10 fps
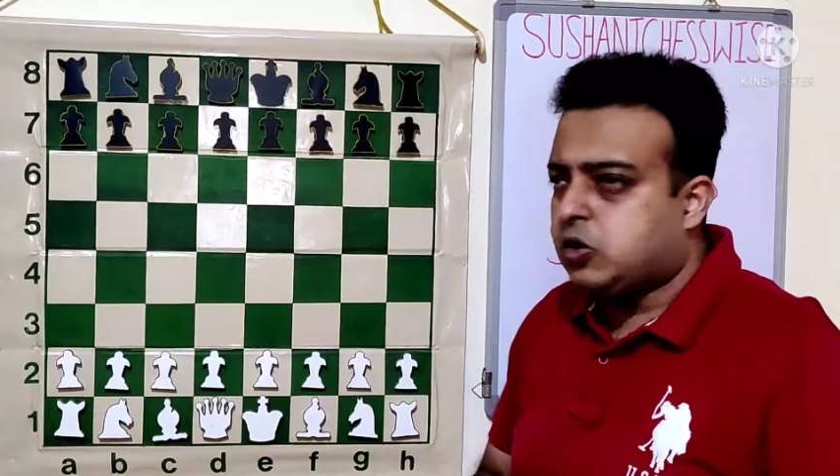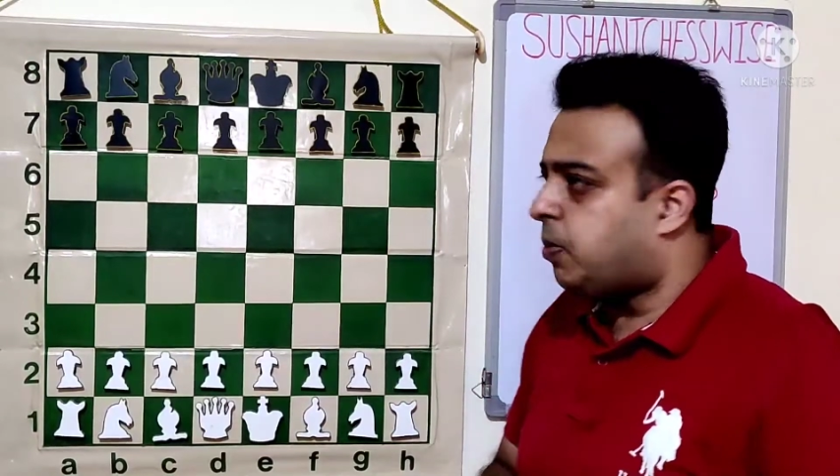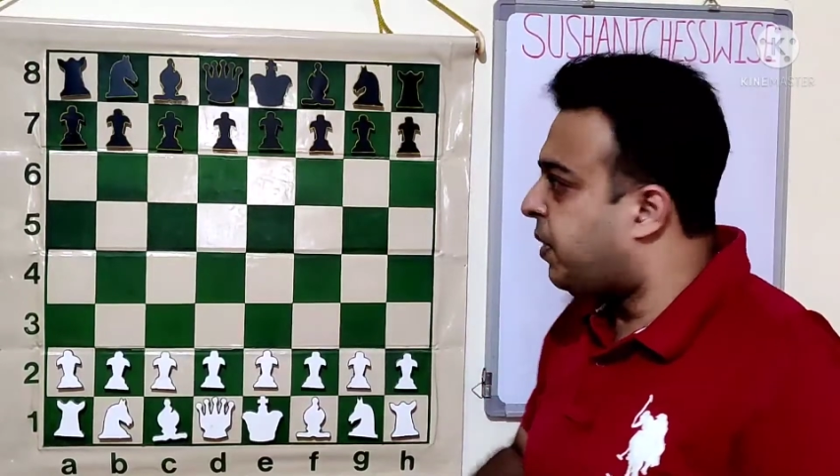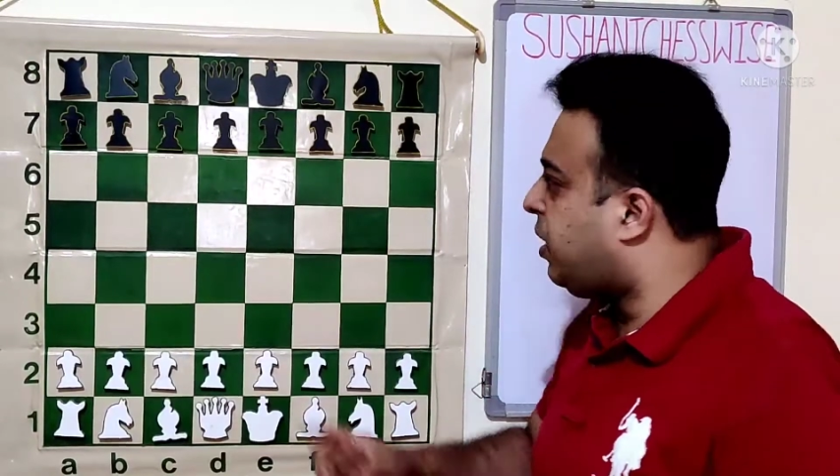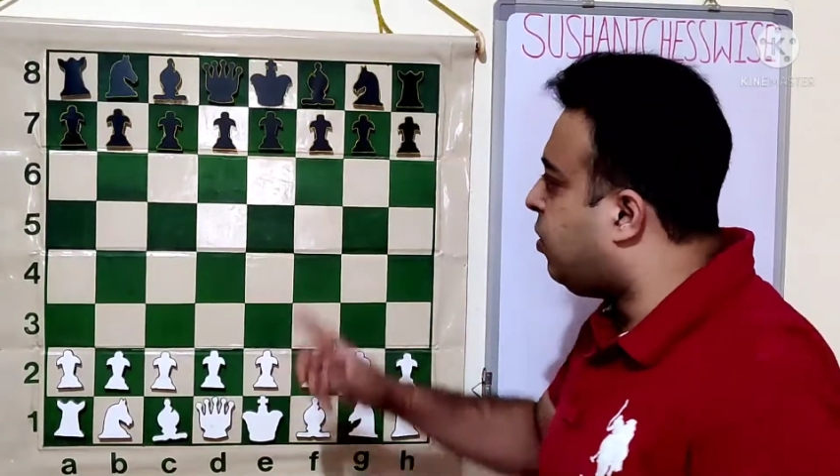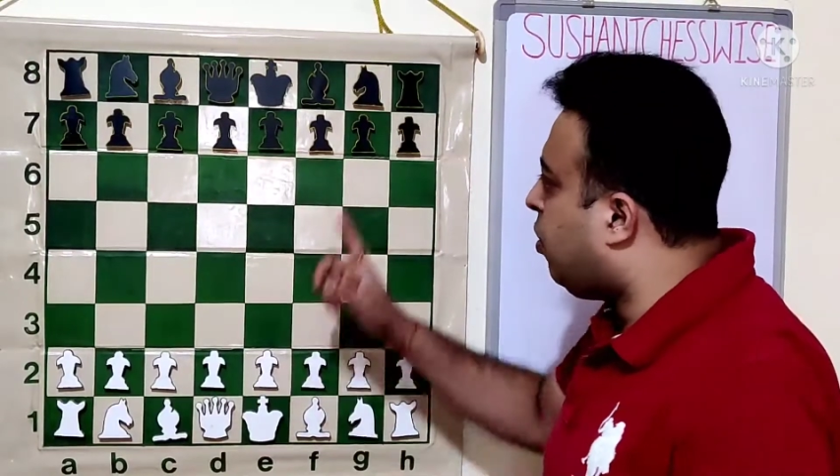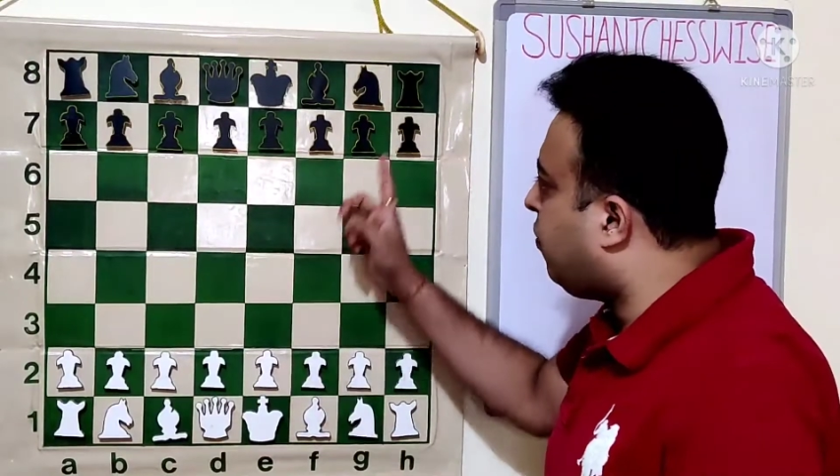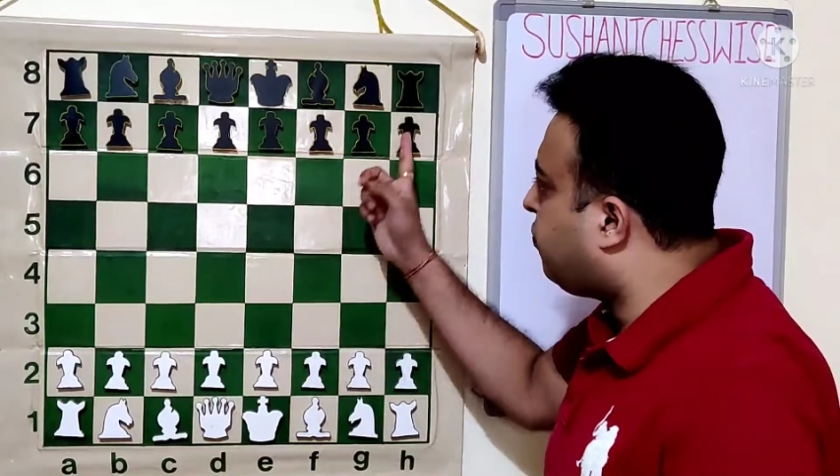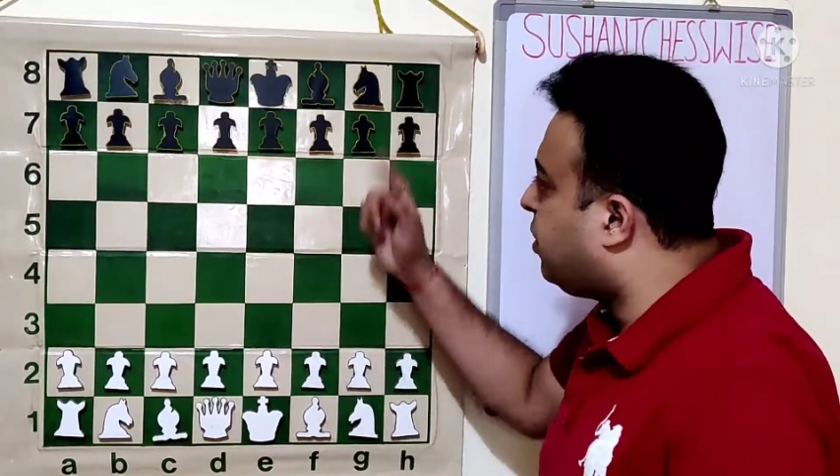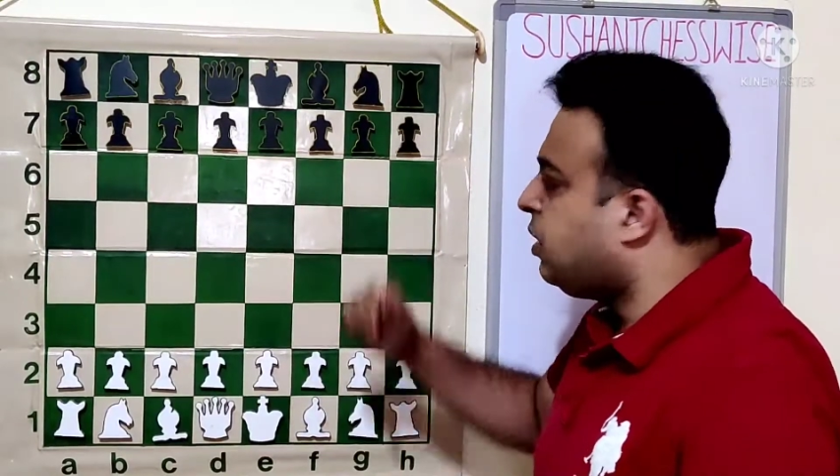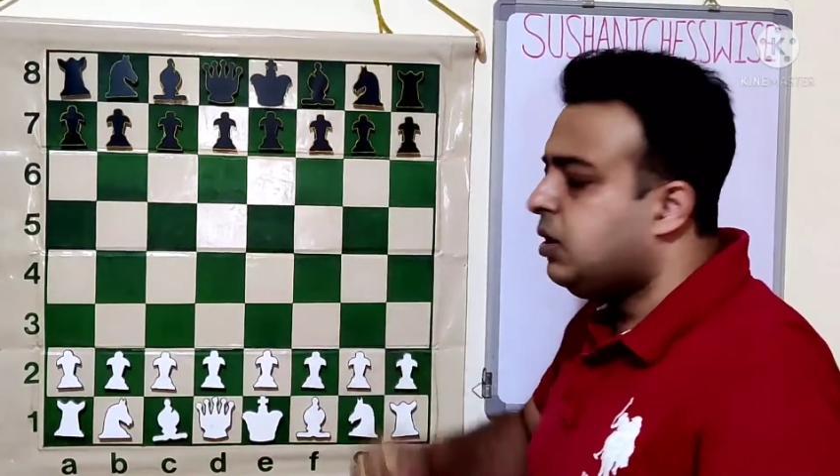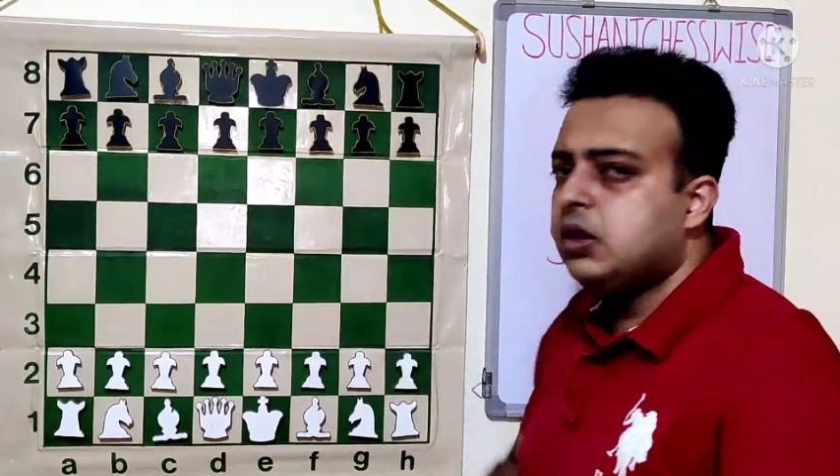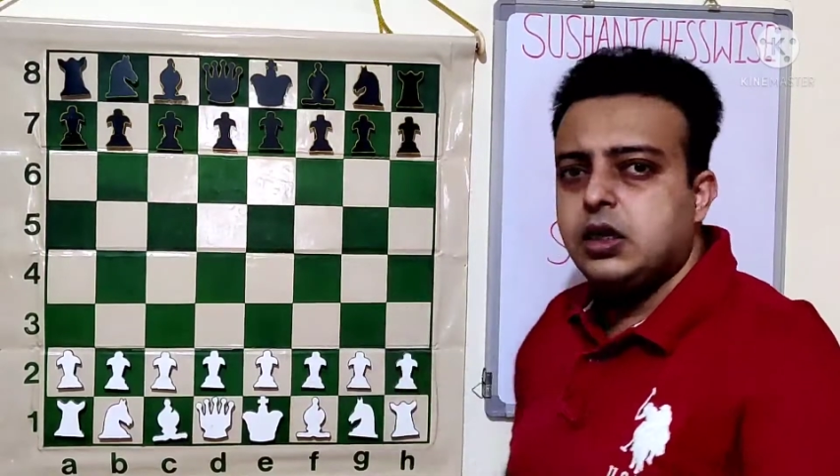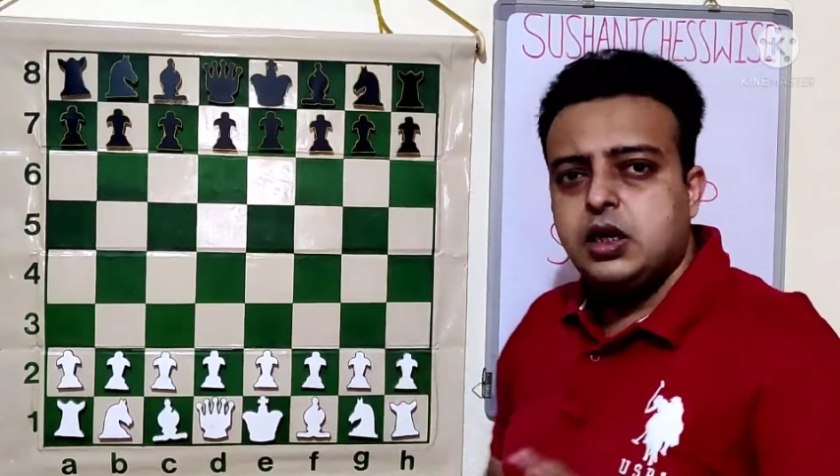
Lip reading: topic of the